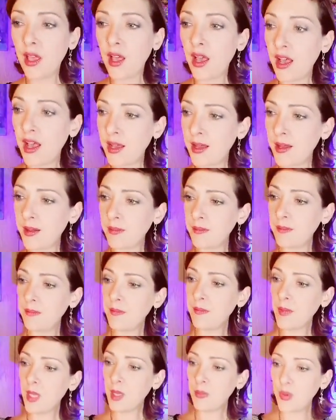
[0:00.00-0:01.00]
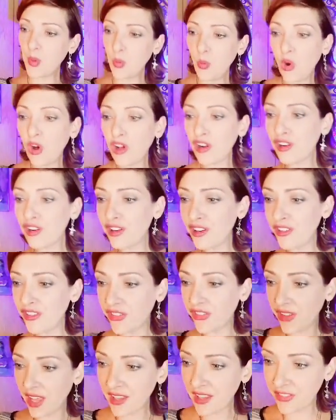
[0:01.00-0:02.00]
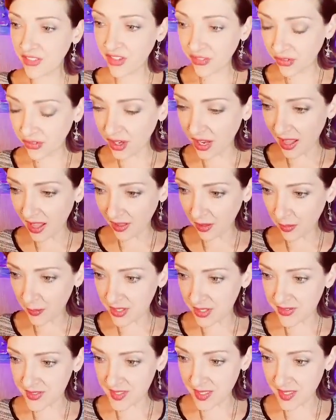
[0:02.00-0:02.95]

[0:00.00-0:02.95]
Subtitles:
But water has different elements.